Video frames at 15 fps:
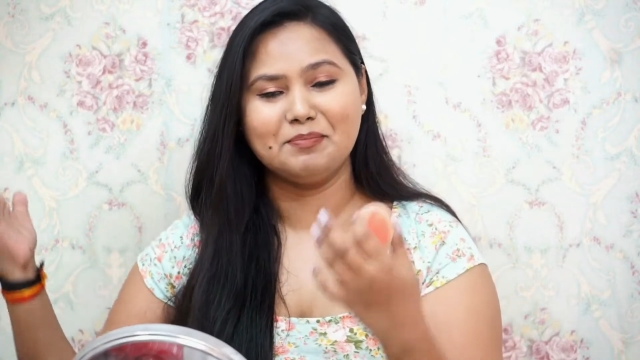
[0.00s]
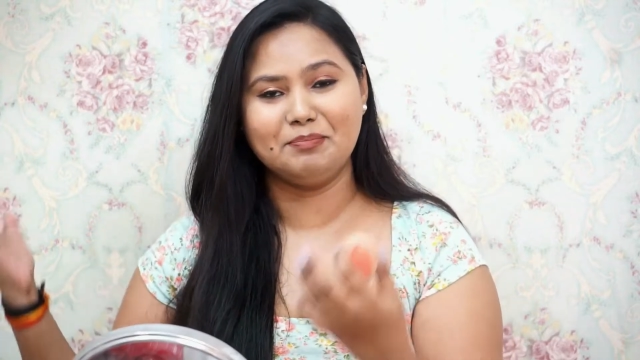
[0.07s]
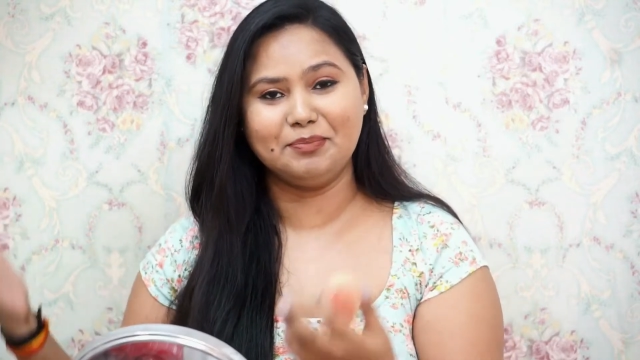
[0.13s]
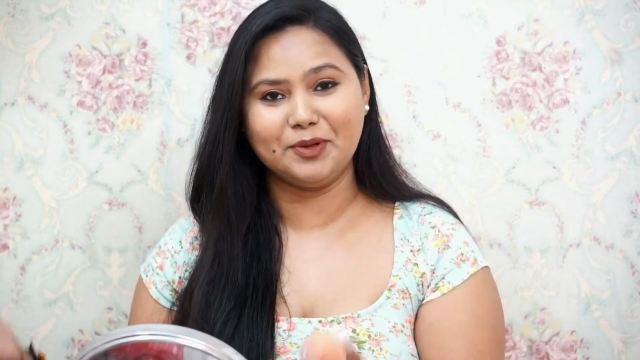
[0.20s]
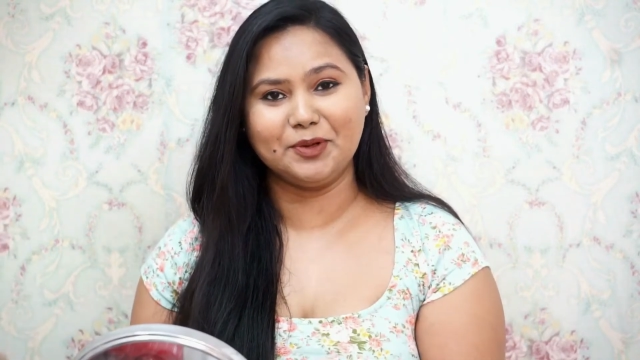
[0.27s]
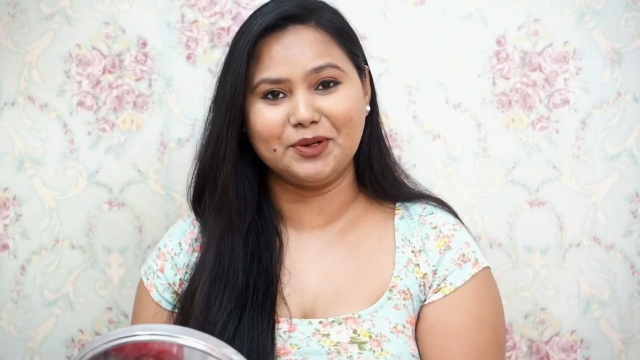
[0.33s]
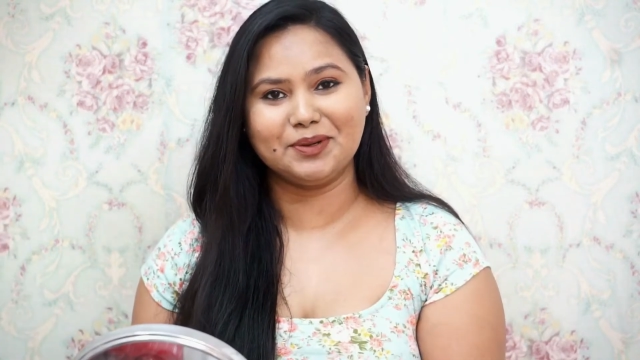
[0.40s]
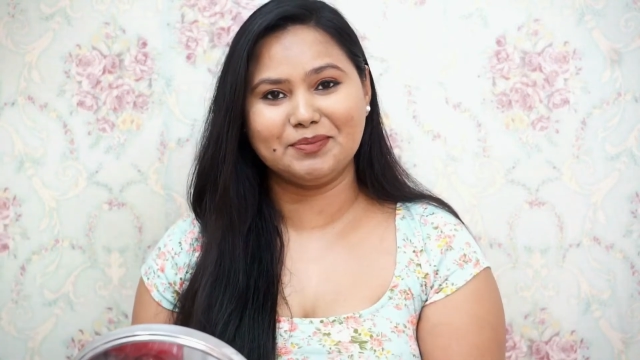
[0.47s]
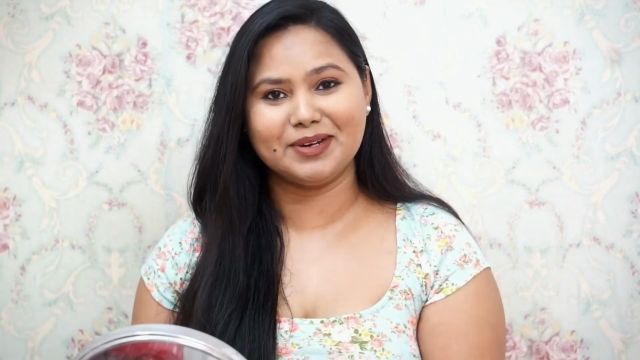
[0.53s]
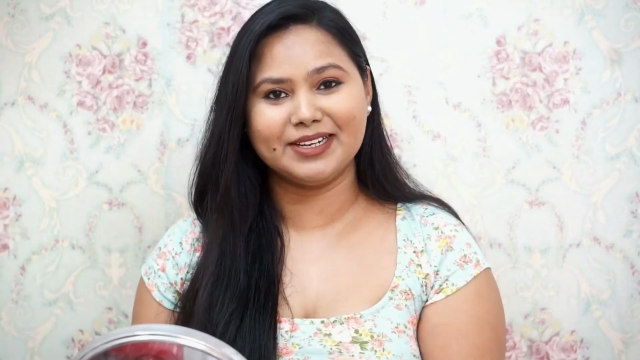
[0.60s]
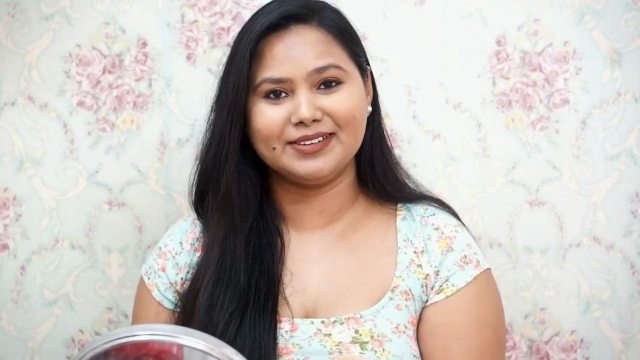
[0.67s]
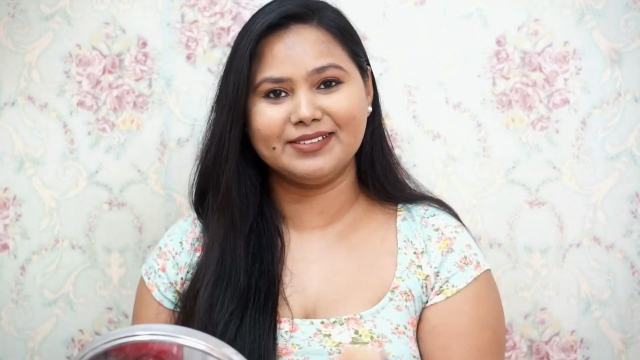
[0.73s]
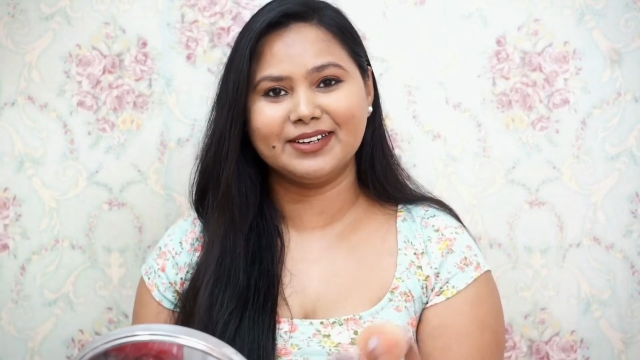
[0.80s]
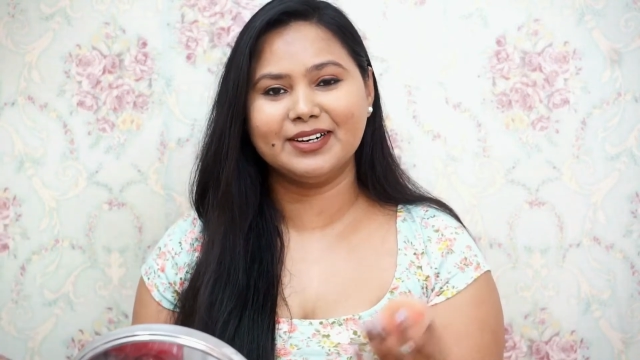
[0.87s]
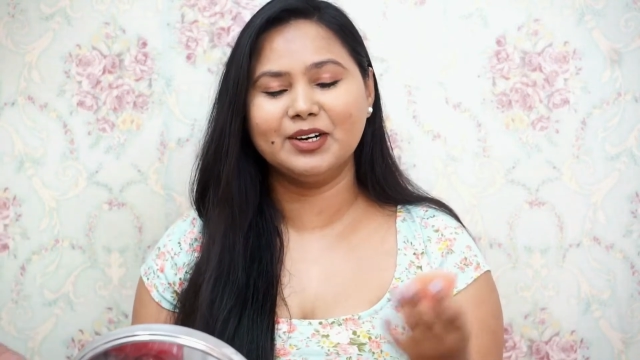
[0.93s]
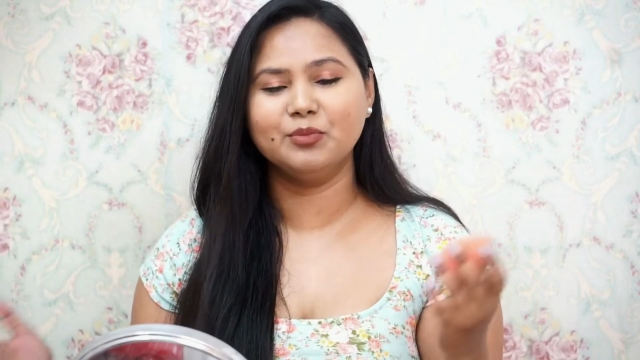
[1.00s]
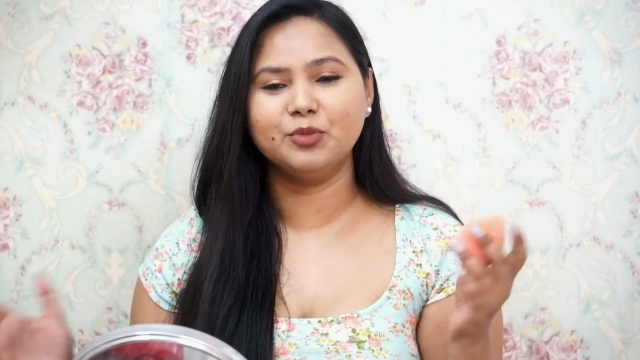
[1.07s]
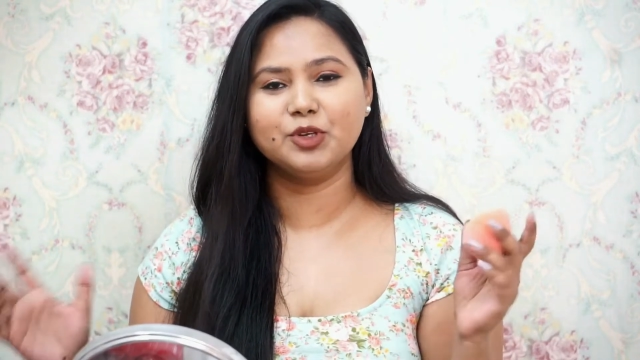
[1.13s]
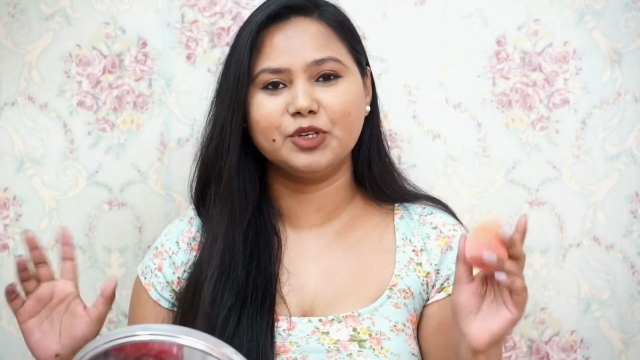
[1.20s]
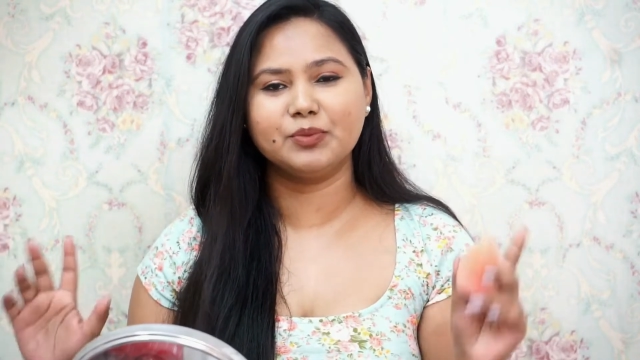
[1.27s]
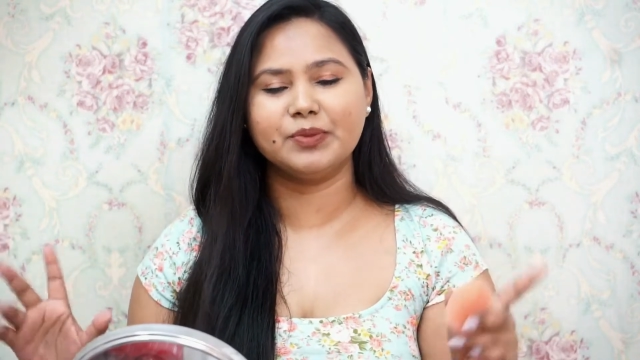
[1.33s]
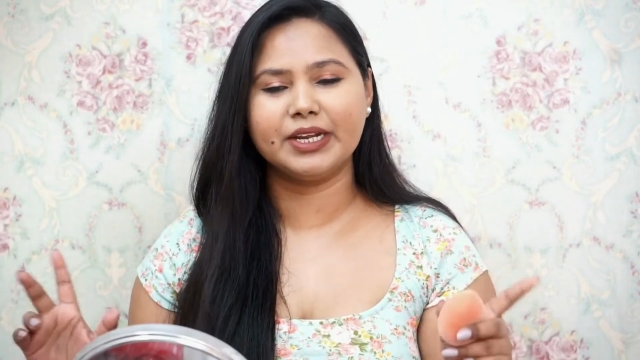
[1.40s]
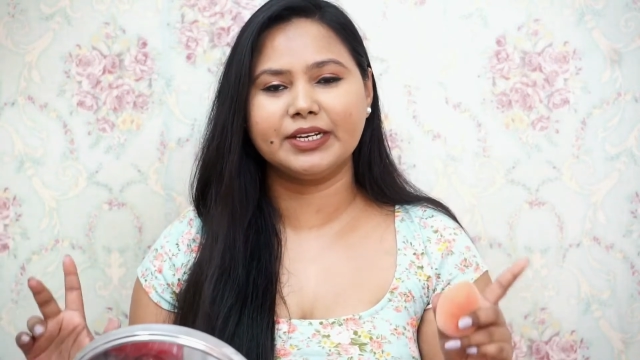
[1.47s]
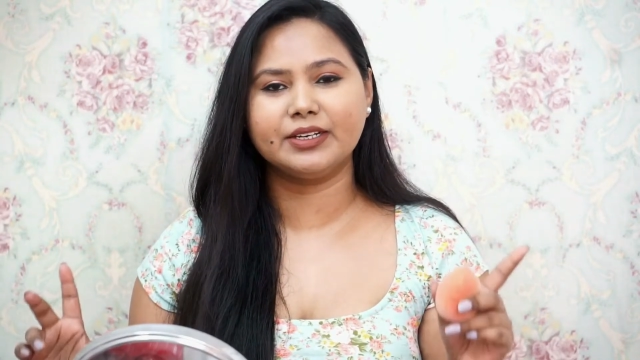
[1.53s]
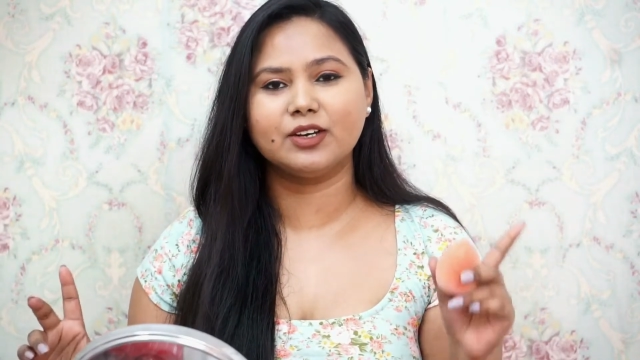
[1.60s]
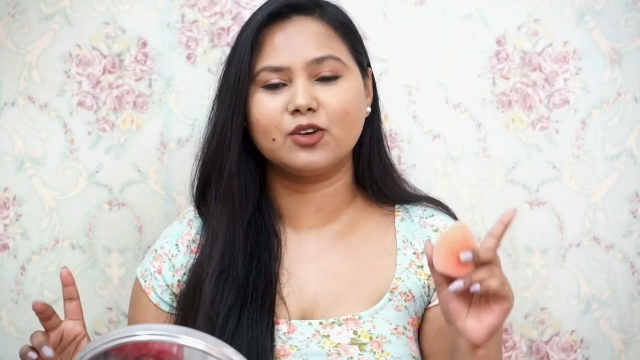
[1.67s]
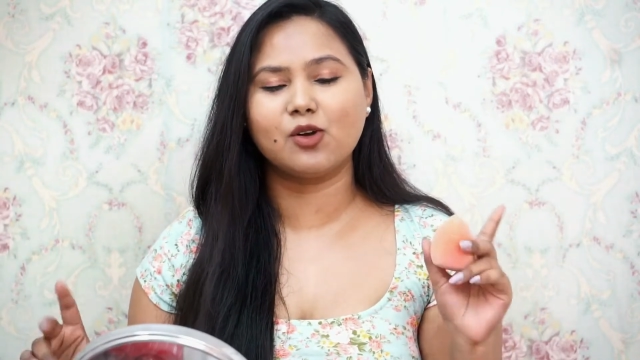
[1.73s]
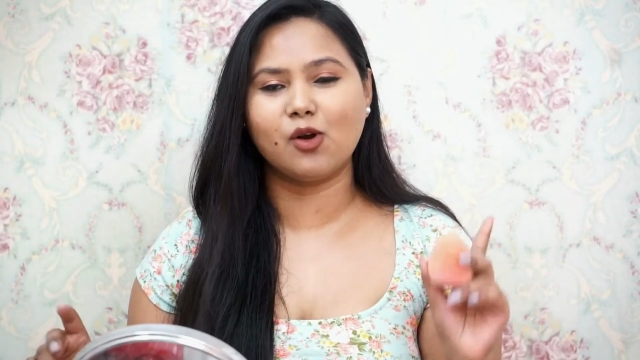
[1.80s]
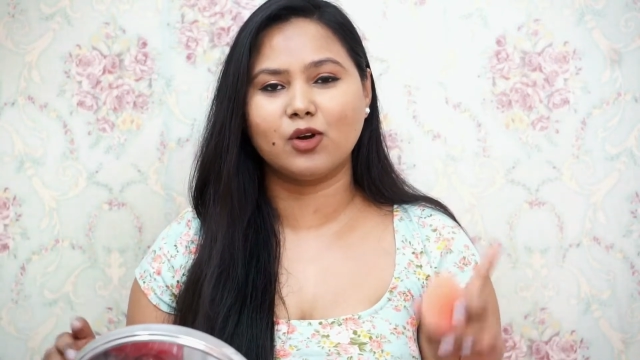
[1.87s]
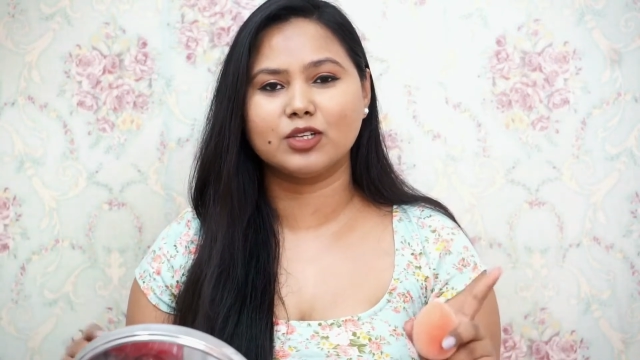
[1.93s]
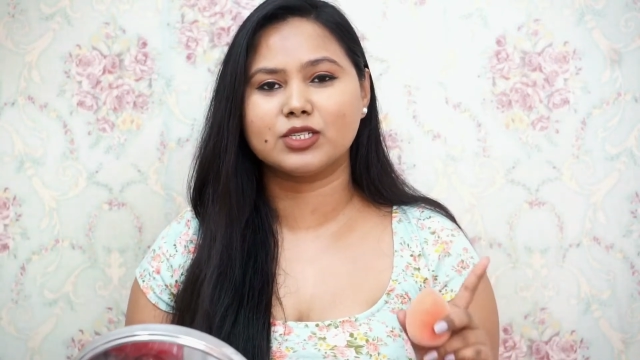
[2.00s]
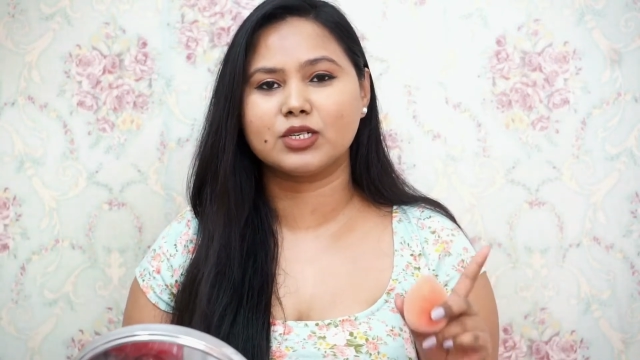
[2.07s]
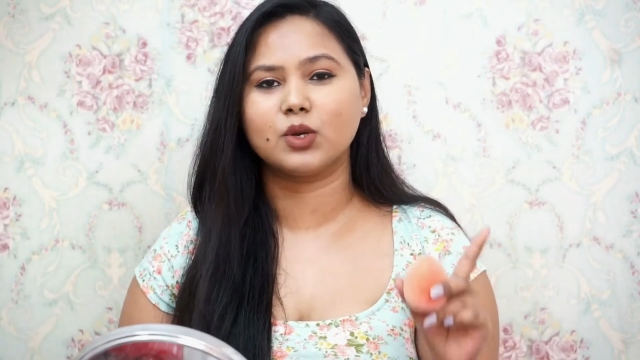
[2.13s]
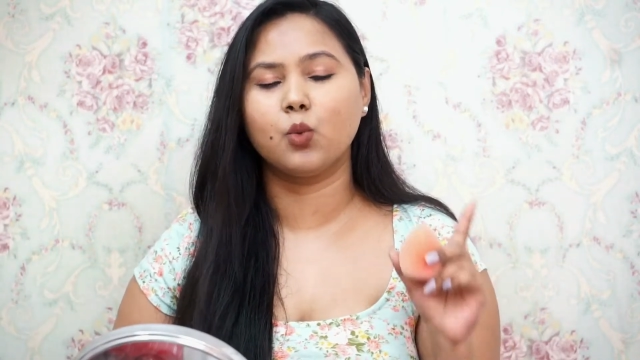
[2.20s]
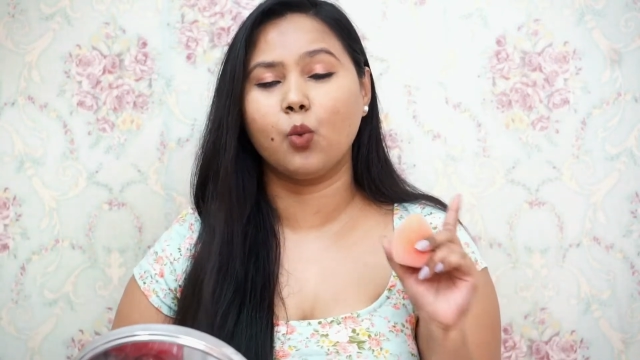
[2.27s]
beauty blender cost,